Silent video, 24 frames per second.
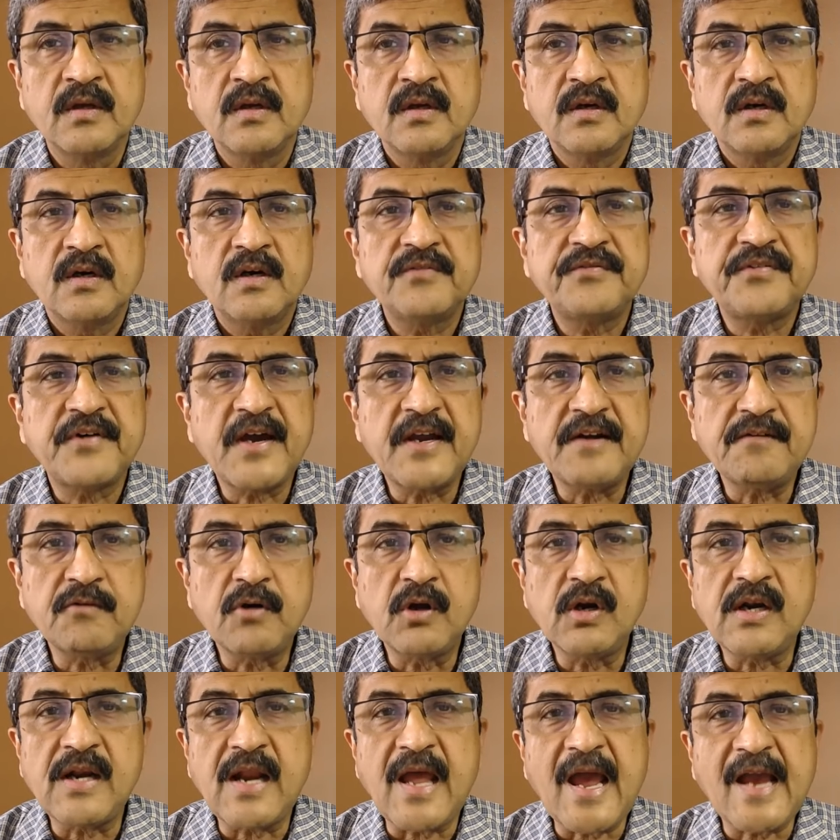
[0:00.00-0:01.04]
A
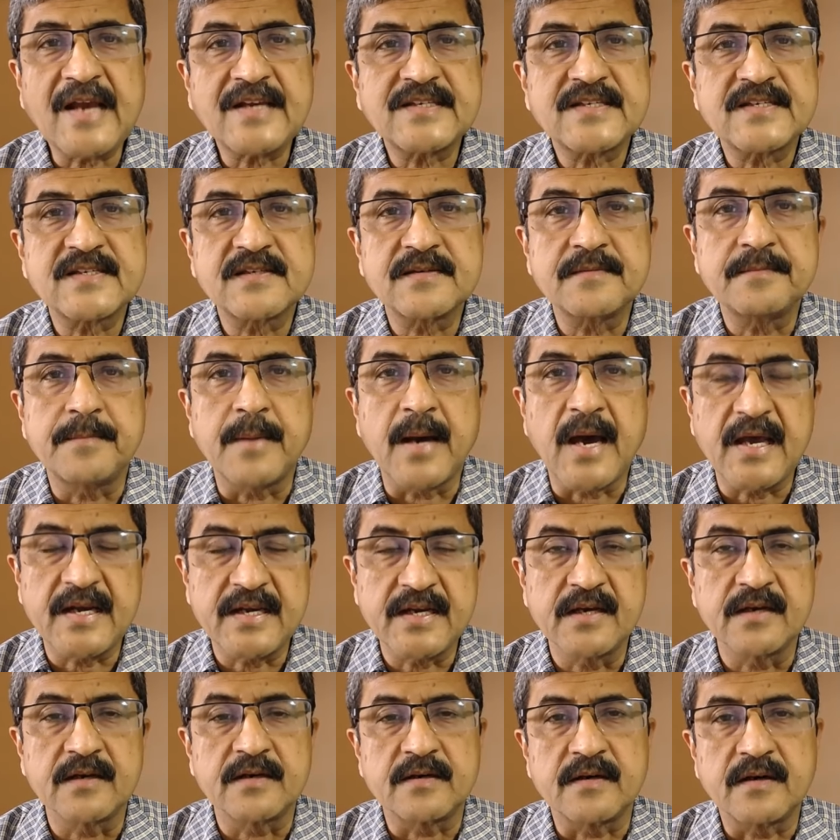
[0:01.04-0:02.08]
firewall acts as a
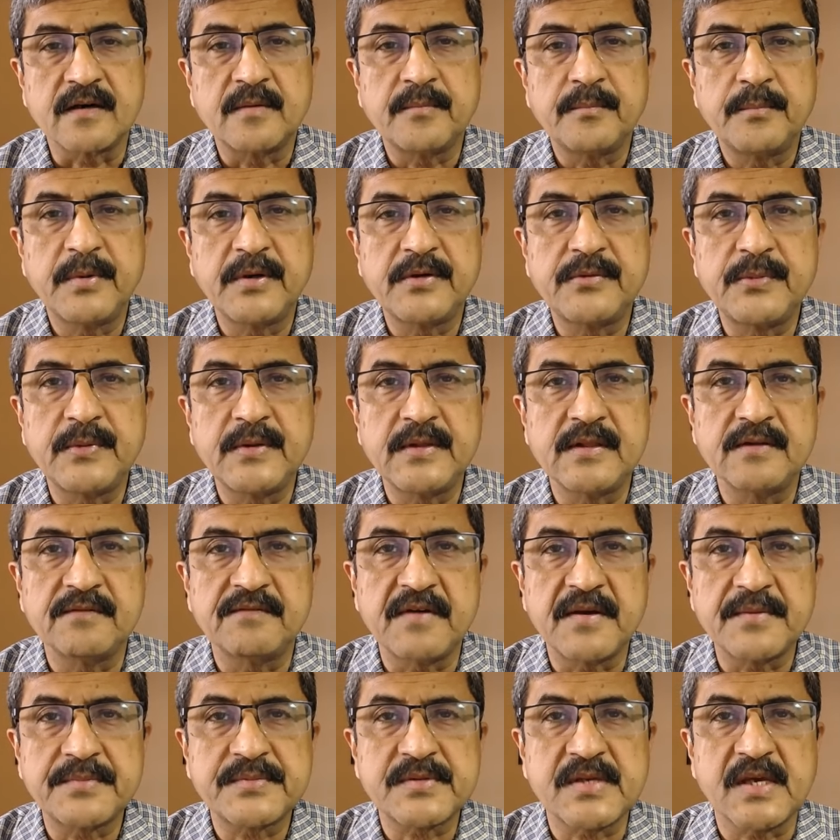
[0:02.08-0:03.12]
barrier between the
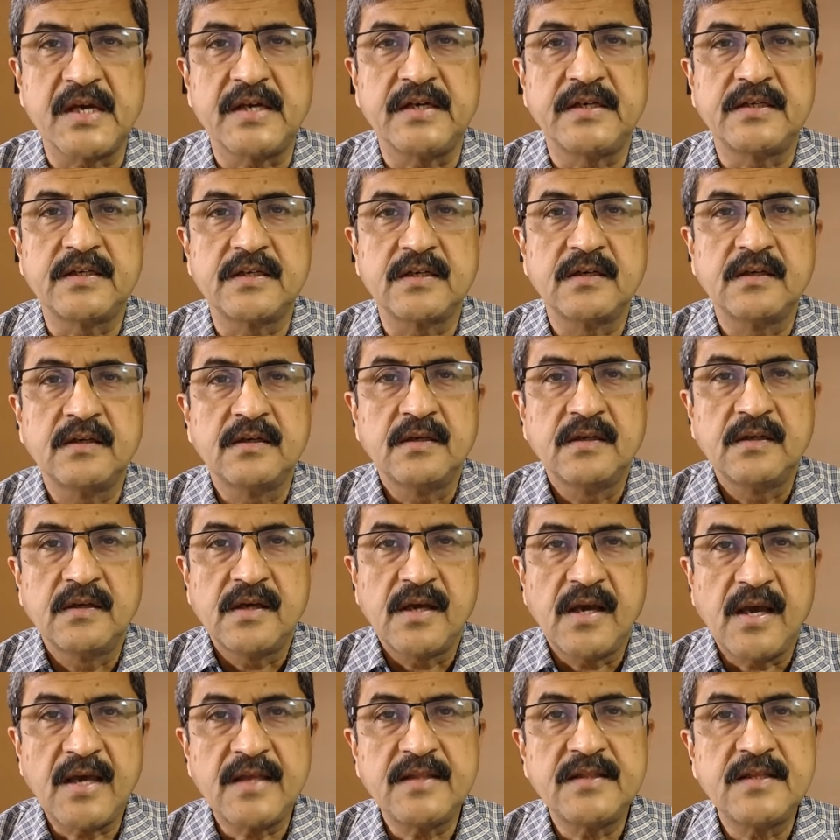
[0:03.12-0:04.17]
website
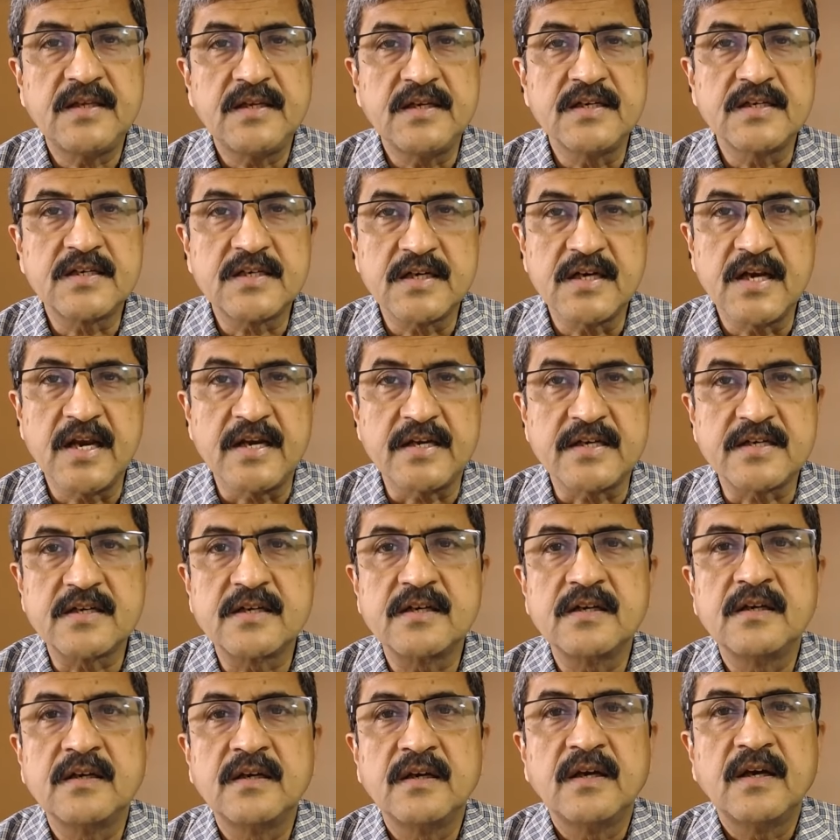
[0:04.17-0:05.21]
and the internet,
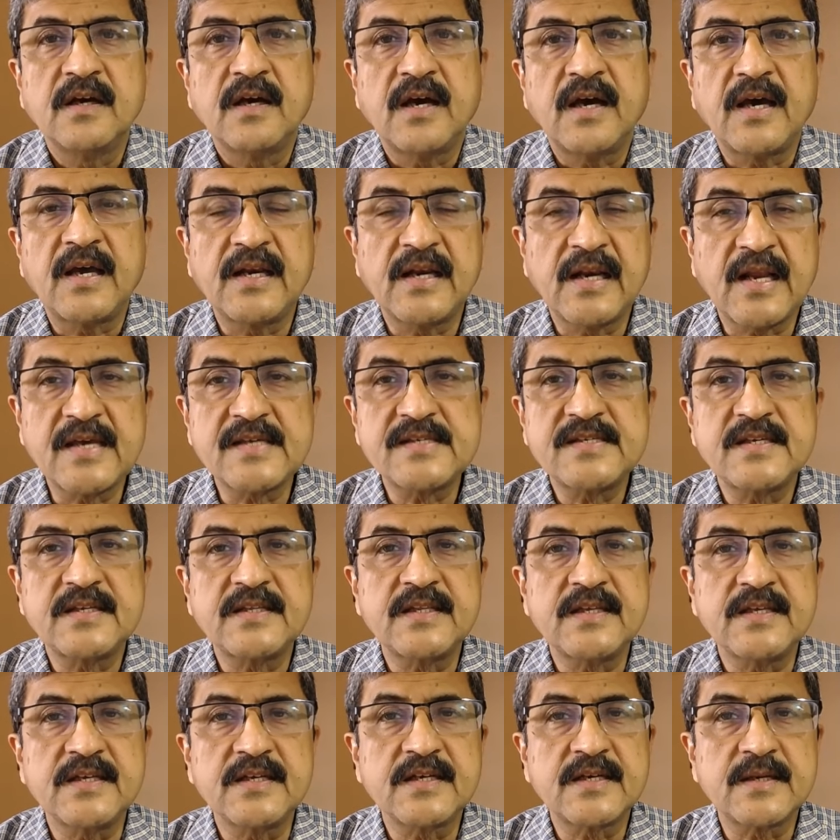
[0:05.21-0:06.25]
analyzing
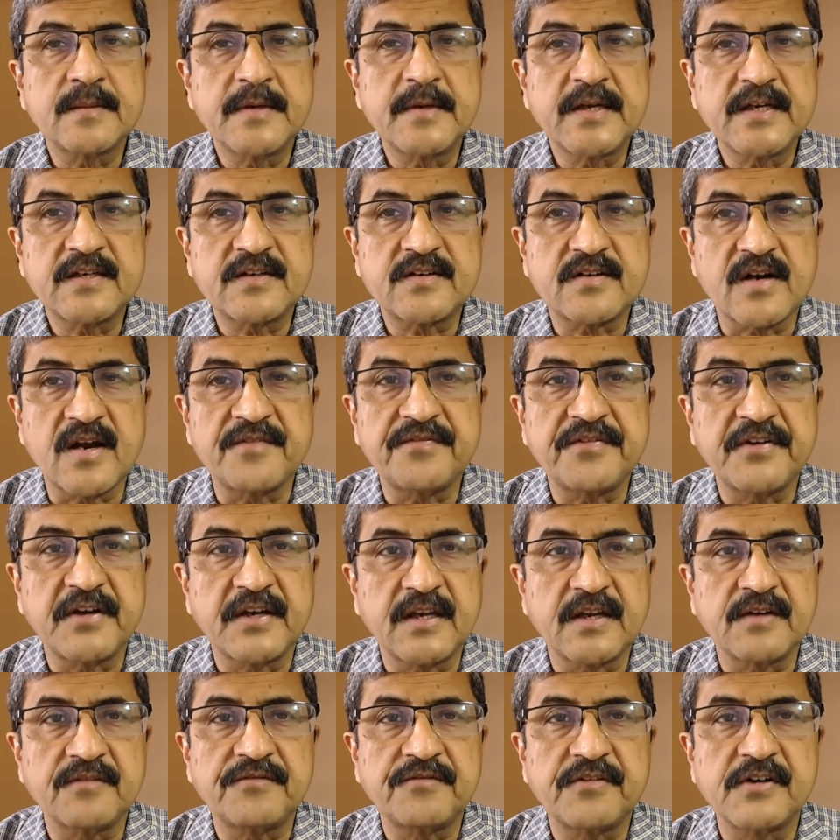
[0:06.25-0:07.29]
the incoming traffic
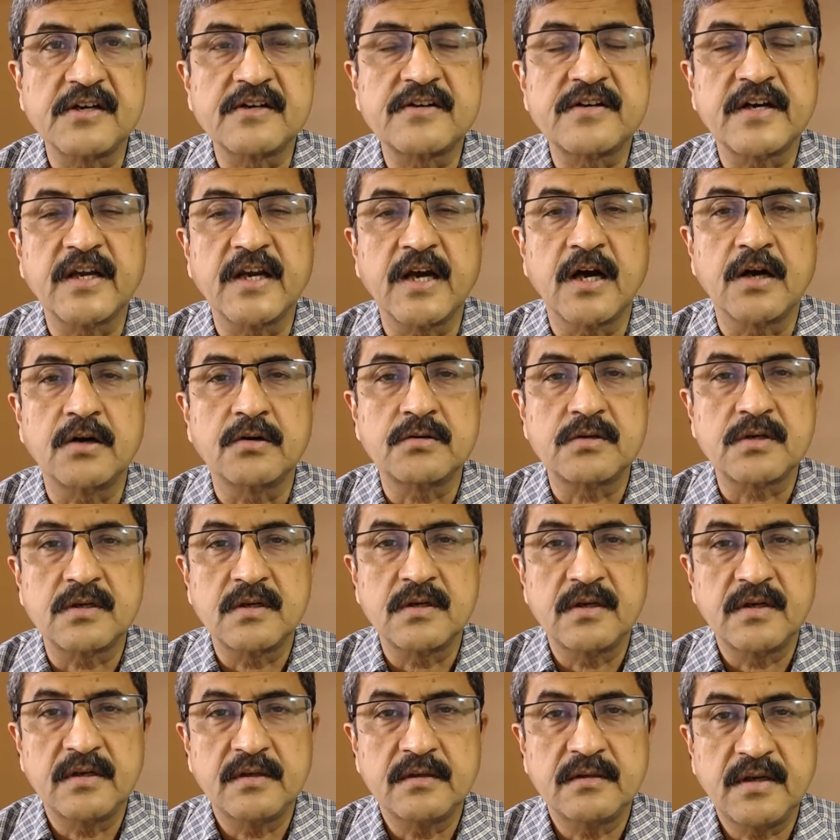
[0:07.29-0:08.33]
and filtering out
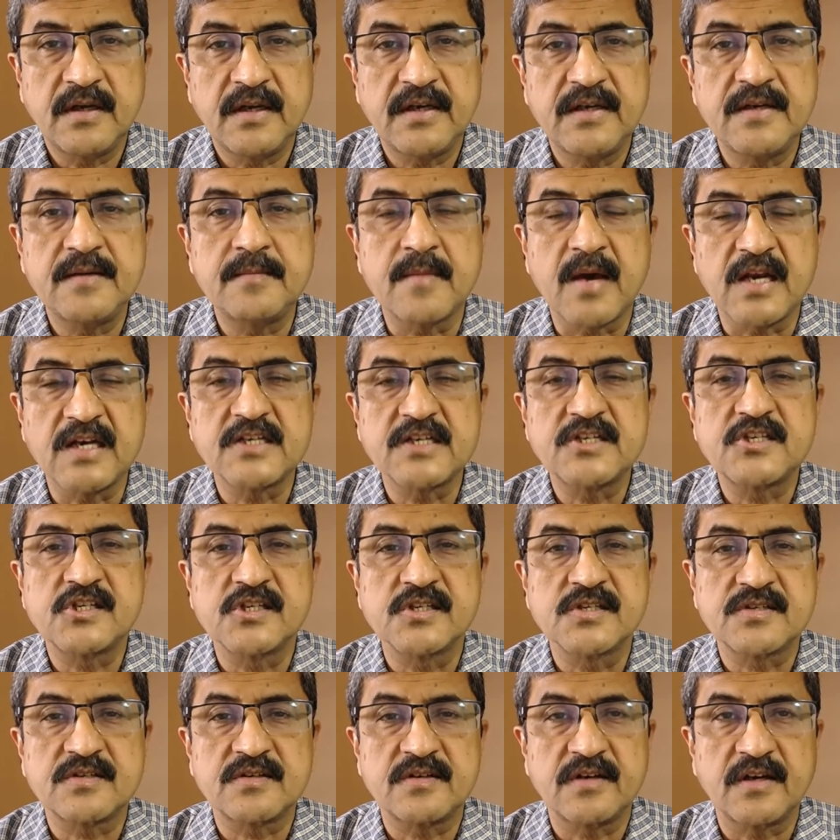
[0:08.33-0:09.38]
any
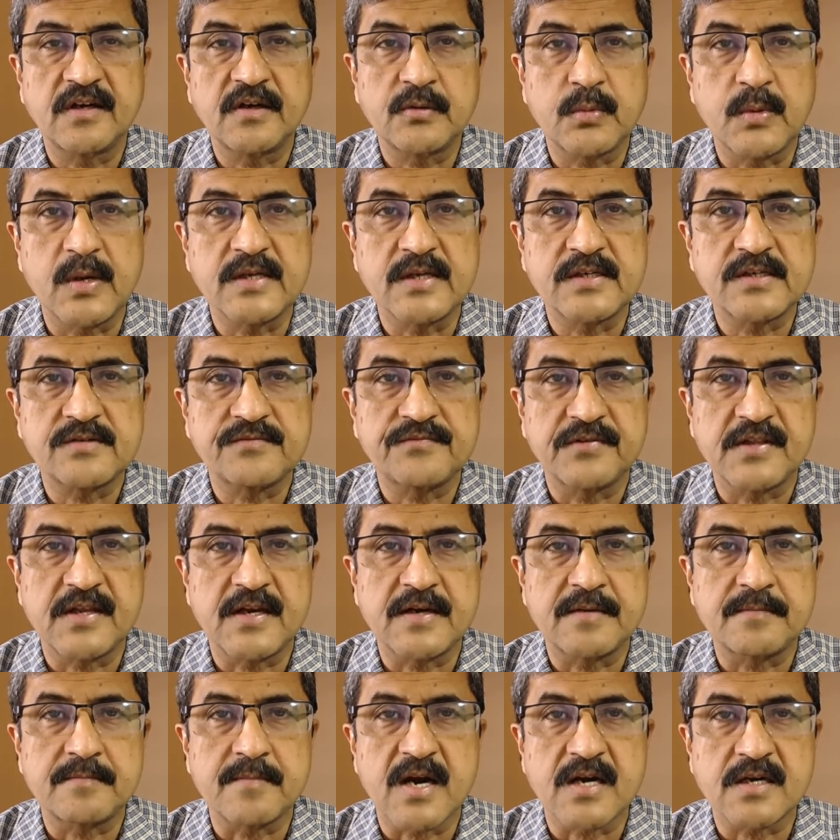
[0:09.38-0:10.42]
malicious request for
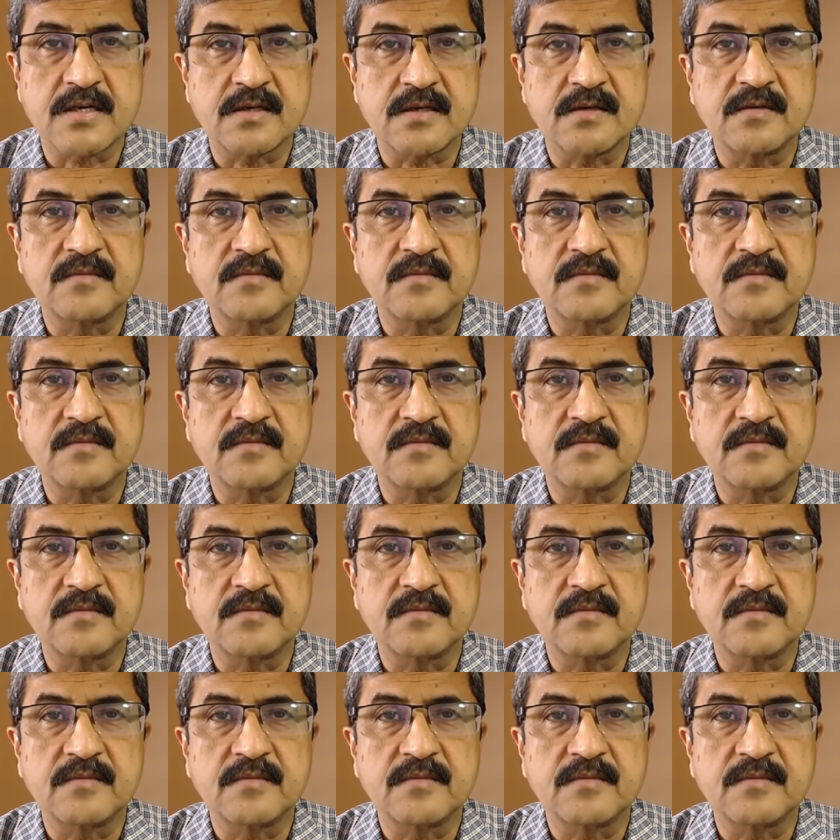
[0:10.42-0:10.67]
that matter.